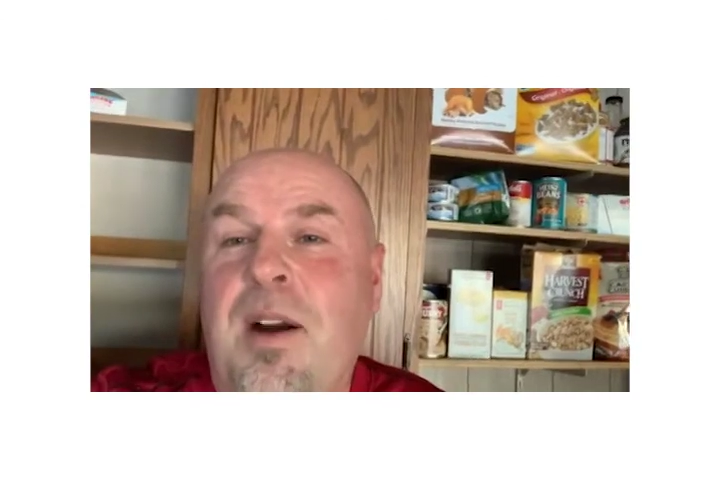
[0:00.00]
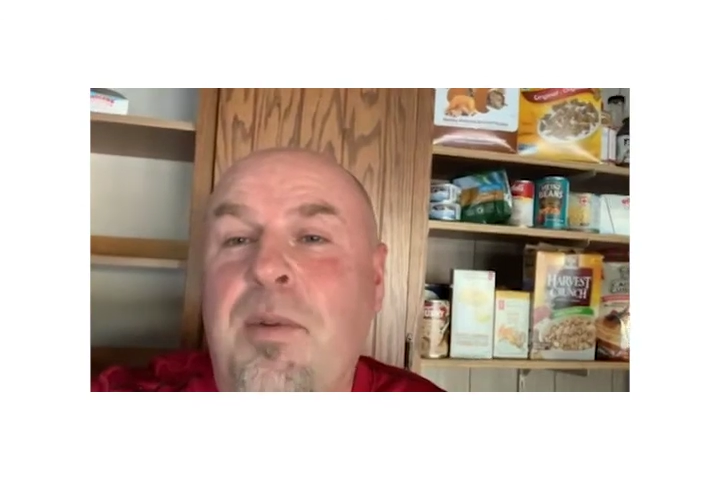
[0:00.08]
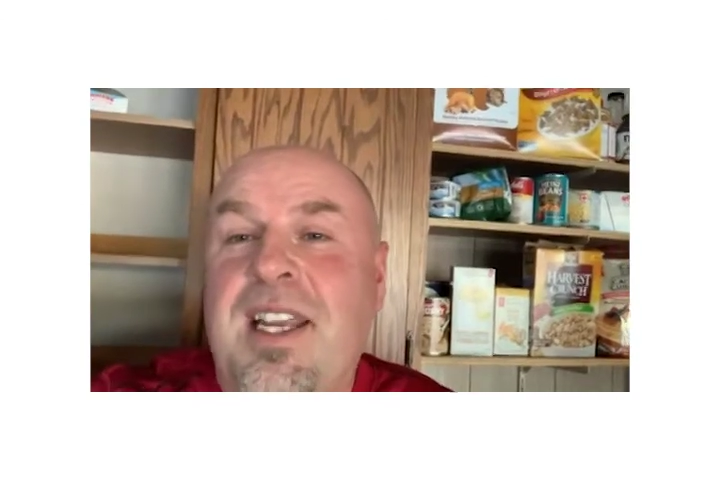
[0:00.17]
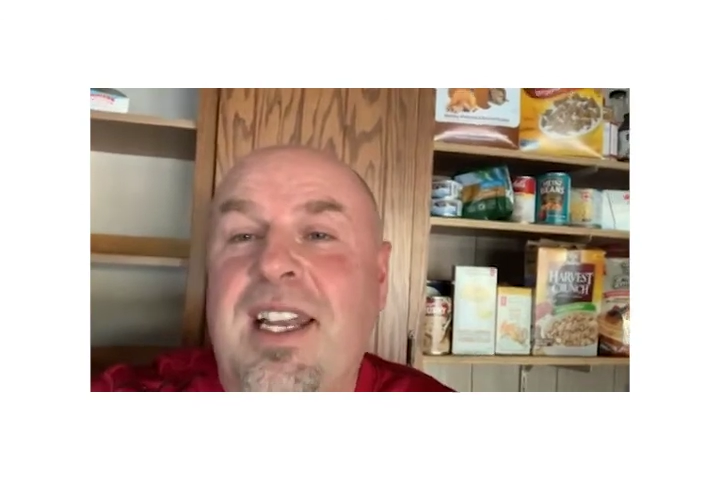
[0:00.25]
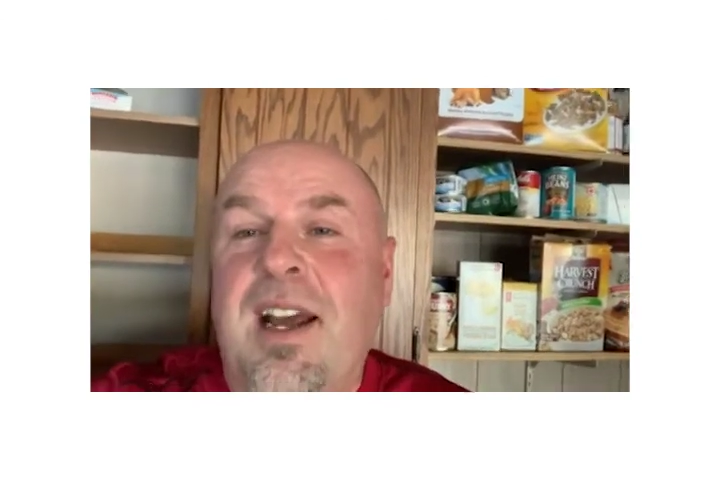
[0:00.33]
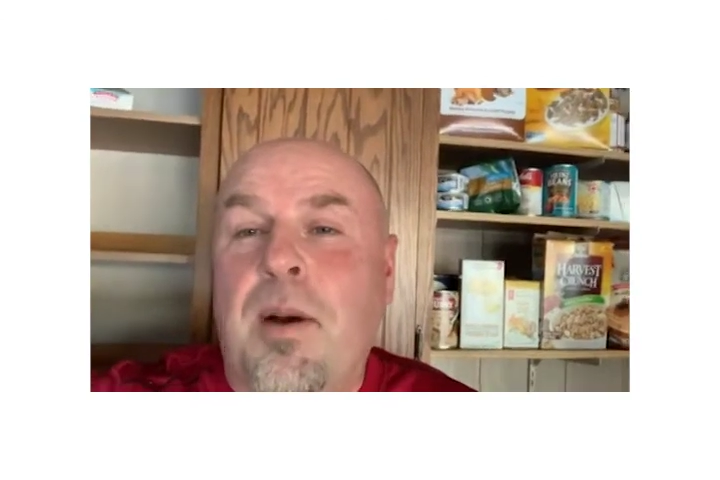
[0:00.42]

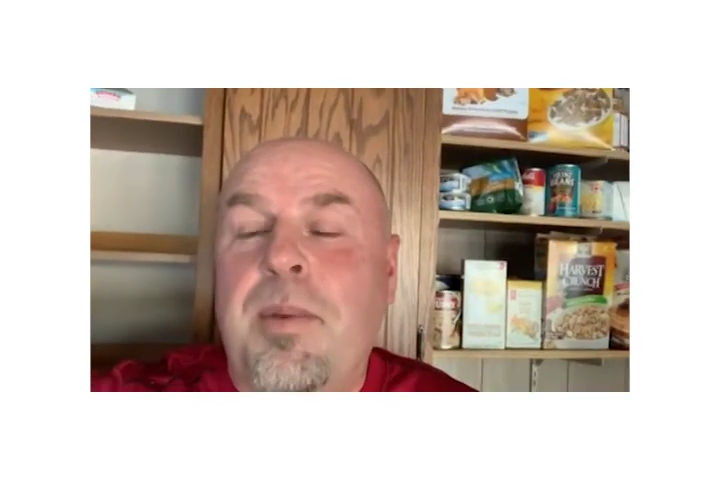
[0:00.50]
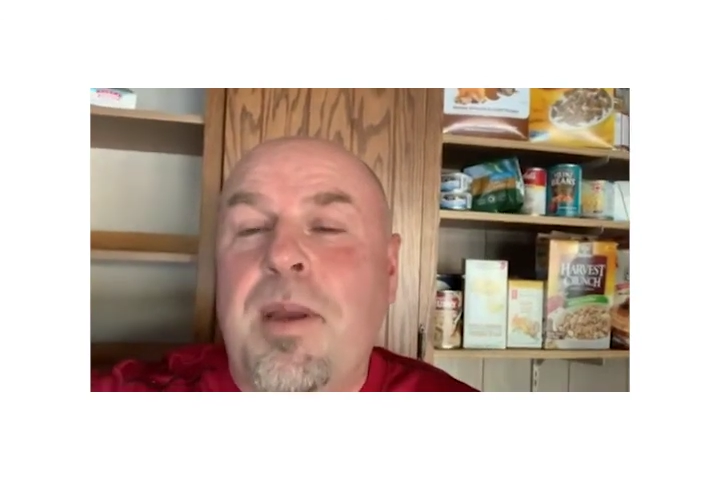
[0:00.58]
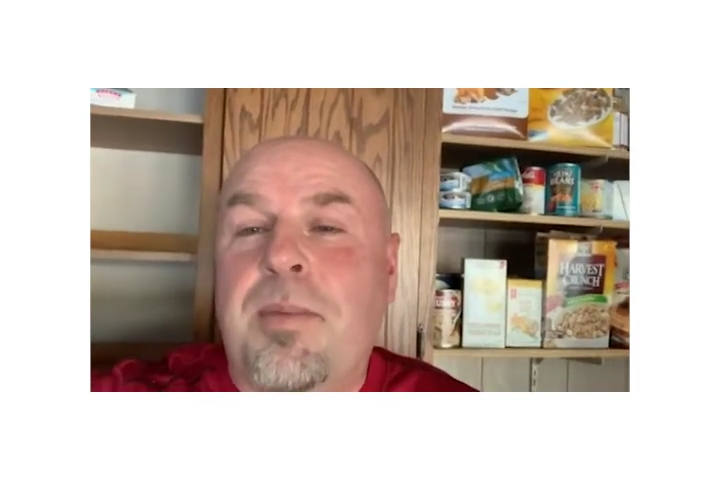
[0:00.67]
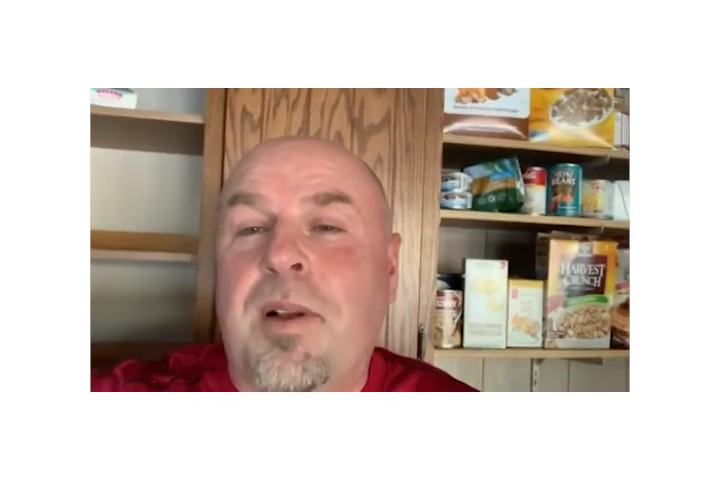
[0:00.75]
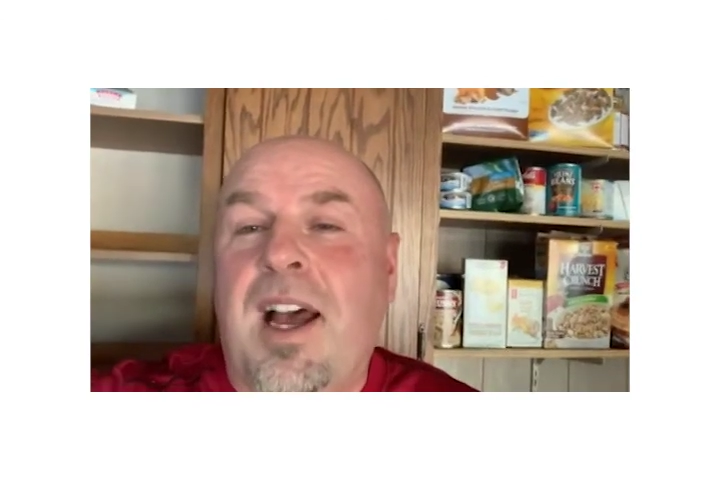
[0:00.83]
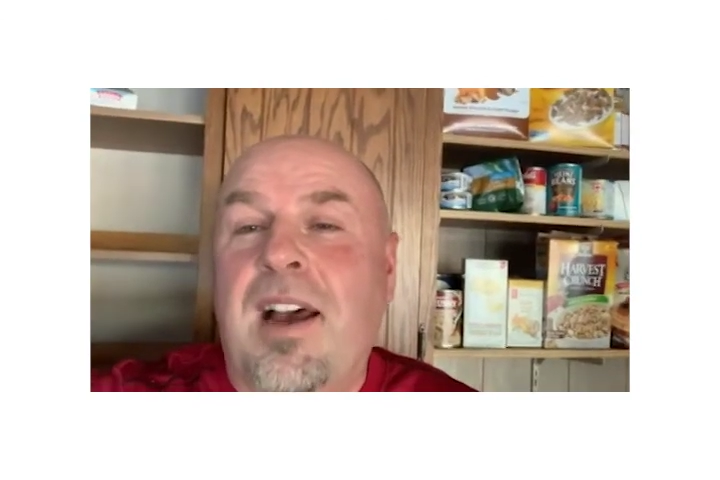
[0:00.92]
we can help
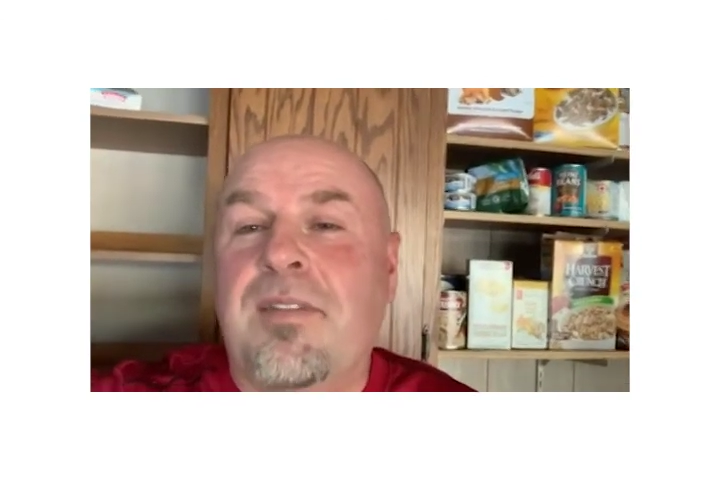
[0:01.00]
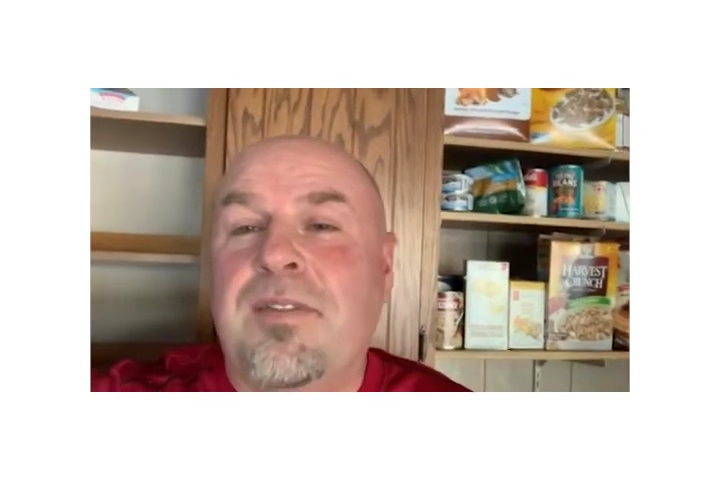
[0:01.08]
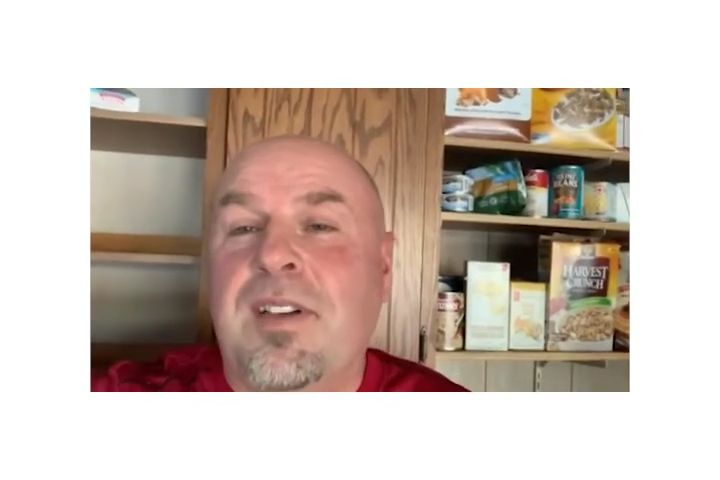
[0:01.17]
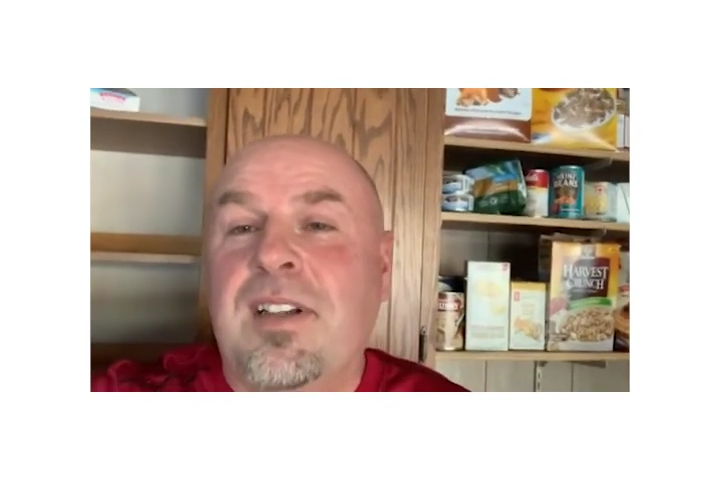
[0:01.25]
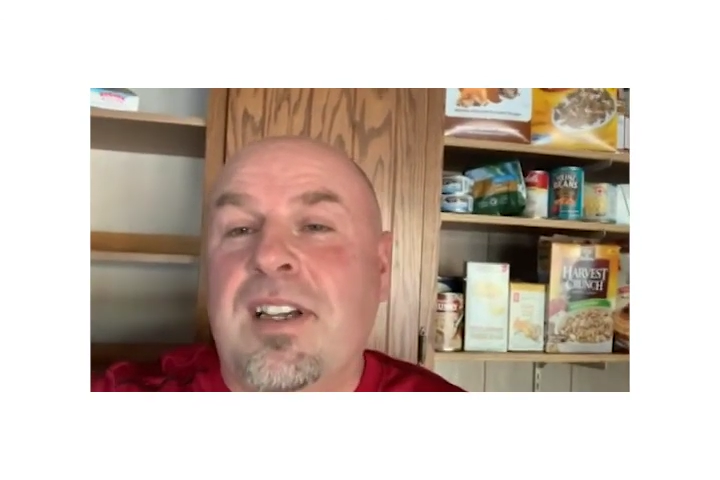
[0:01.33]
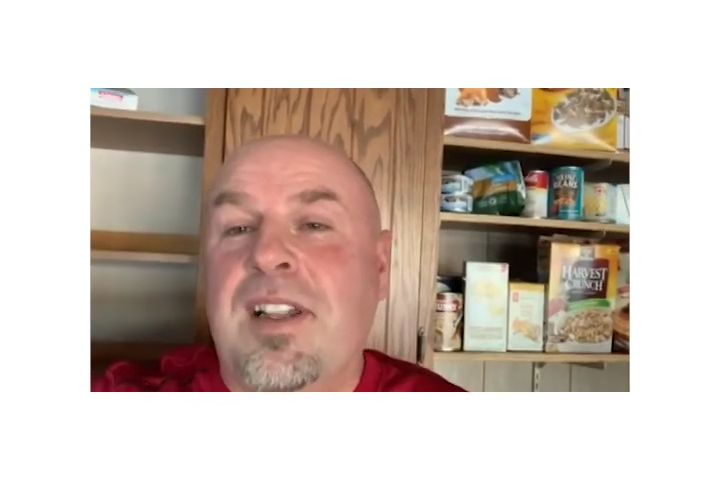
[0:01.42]
people have
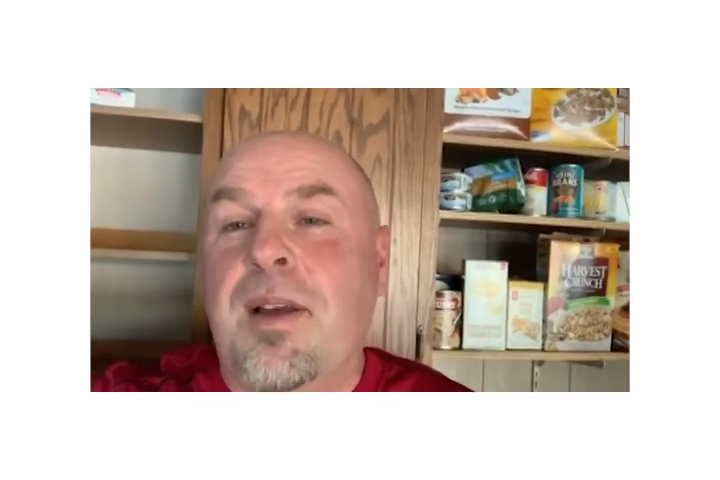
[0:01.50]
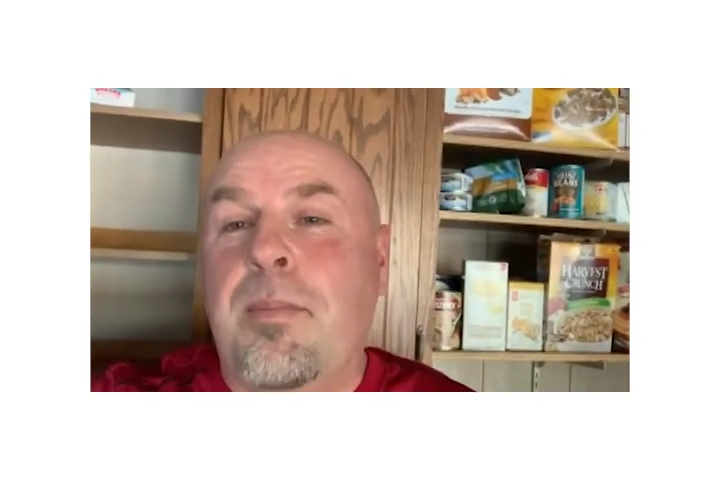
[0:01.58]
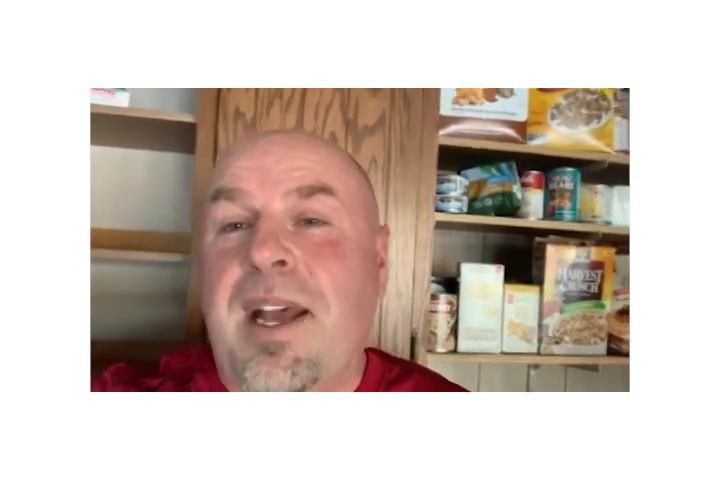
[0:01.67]
the